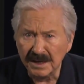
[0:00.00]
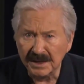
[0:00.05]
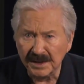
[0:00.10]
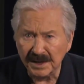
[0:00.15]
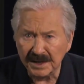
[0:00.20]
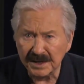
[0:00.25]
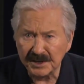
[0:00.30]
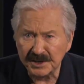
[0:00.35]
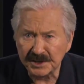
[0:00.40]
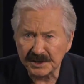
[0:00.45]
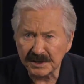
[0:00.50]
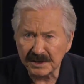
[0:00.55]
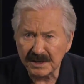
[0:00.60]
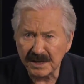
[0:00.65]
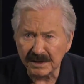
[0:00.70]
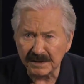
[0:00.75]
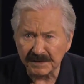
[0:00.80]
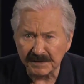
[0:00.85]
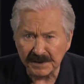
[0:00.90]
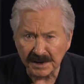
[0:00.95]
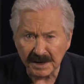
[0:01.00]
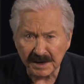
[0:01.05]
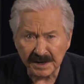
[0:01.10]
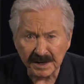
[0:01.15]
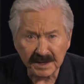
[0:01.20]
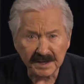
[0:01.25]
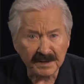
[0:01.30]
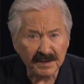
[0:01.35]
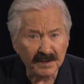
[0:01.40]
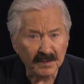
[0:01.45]
They should have done
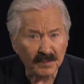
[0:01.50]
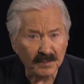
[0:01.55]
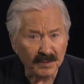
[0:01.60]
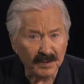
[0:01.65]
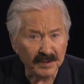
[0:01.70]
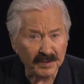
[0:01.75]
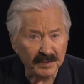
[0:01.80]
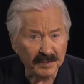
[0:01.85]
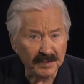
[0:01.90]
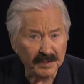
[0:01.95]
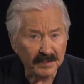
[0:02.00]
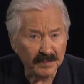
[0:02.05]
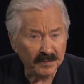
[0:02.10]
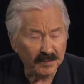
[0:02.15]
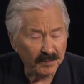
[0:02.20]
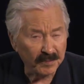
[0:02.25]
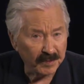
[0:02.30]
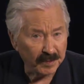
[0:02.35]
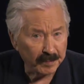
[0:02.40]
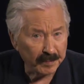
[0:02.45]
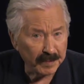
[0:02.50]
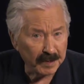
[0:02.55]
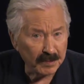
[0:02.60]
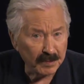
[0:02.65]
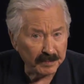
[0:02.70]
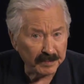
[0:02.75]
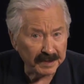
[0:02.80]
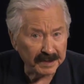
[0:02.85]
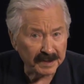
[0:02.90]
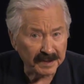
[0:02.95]
it with the
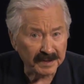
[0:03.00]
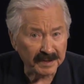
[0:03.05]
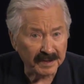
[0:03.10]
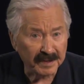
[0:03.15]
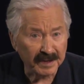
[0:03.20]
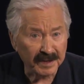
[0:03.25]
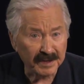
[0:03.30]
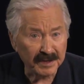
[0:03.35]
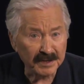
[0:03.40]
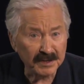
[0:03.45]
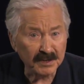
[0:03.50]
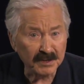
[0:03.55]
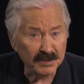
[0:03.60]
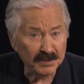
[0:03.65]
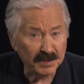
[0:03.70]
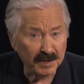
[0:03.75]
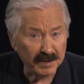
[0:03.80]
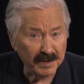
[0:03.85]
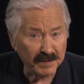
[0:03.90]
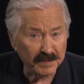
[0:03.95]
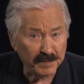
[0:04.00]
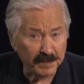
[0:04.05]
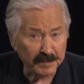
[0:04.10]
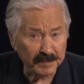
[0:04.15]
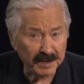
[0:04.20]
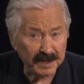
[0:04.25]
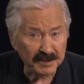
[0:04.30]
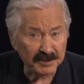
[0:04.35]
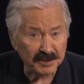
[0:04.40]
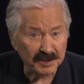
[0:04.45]
moment the new
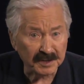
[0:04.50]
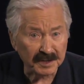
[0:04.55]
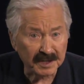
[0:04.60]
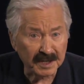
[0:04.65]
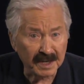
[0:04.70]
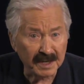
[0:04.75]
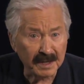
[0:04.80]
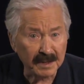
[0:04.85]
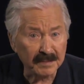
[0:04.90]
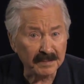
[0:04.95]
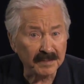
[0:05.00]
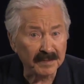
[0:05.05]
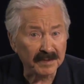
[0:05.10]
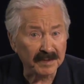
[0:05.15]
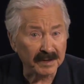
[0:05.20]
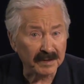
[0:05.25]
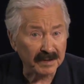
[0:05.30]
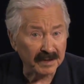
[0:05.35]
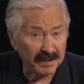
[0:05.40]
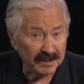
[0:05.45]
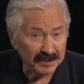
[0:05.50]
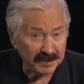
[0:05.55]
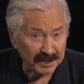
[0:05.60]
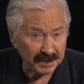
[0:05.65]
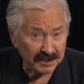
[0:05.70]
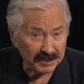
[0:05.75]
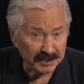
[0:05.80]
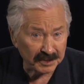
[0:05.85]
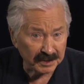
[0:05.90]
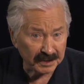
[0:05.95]
information came their
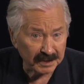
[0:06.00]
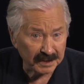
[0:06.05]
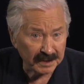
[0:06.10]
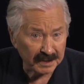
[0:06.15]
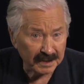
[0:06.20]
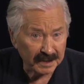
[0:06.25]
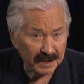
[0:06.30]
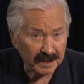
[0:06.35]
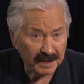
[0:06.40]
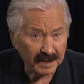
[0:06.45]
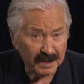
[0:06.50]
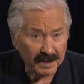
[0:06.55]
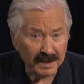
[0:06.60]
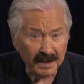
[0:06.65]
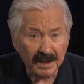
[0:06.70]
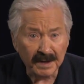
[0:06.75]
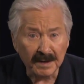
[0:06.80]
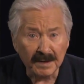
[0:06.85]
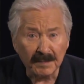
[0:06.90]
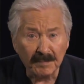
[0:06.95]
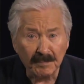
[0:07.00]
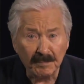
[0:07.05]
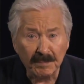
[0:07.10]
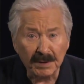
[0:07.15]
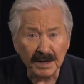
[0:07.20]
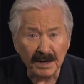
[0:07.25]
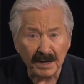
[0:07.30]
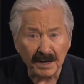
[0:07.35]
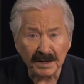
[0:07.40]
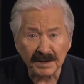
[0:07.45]
attention.
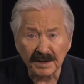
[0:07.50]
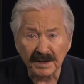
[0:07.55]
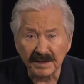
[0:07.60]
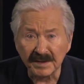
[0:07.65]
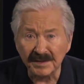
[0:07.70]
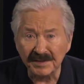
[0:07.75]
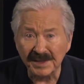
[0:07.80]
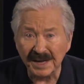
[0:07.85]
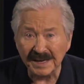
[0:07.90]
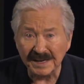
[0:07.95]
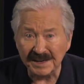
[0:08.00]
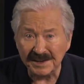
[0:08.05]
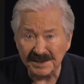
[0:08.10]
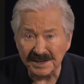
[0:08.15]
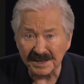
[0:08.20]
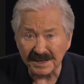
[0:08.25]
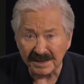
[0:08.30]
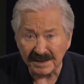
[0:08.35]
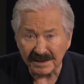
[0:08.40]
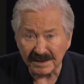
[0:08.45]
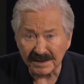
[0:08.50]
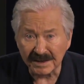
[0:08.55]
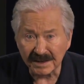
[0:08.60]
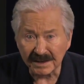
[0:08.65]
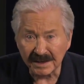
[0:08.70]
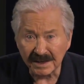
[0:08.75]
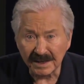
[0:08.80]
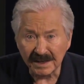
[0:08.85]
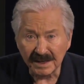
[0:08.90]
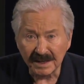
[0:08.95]
But they didn't.
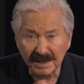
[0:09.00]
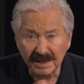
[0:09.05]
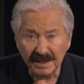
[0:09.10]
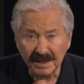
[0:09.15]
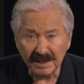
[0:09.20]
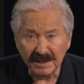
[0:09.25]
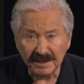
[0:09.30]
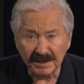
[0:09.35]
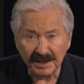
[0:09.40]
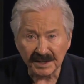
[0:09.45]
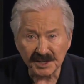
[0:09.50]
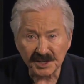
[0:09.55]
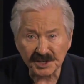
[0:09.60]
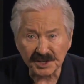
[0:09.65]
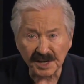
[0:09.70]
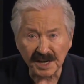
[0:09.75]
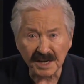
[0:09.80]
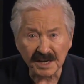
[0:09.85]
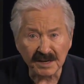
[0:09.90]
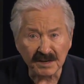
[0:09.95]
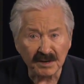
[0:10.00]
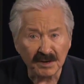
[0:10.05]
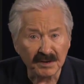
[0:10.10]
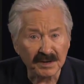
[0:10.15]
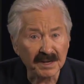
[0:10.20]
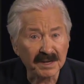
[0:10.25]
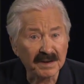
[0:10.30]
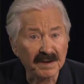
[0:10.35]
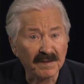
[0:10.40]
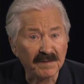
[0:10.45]
They sat on
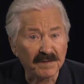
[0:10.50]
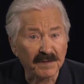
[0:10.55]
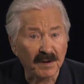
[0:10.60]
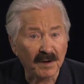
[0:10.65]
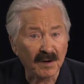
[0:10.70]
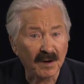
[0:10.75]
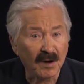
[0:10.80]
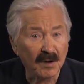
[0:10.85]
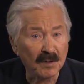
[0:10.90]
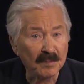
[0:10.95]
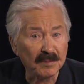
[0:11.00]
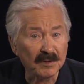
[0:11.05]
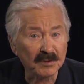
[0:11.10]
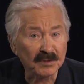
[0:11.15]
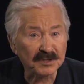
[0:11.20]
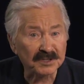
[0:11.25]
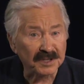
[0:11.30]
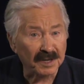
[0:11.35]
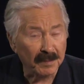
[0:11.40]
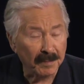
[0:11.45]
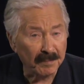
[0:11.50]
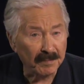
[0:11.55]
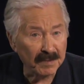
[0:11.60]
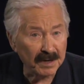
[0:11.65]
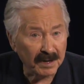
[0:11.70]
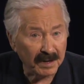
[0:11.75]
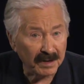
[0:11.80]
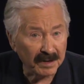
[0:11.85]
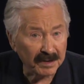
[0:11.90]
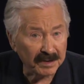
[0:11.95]
it for almost a
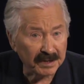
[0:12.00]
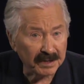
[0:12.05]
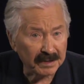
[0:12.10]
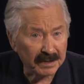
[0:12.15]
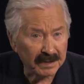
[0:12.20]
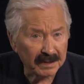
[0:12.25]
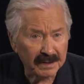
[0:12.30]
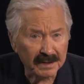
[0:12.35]
month.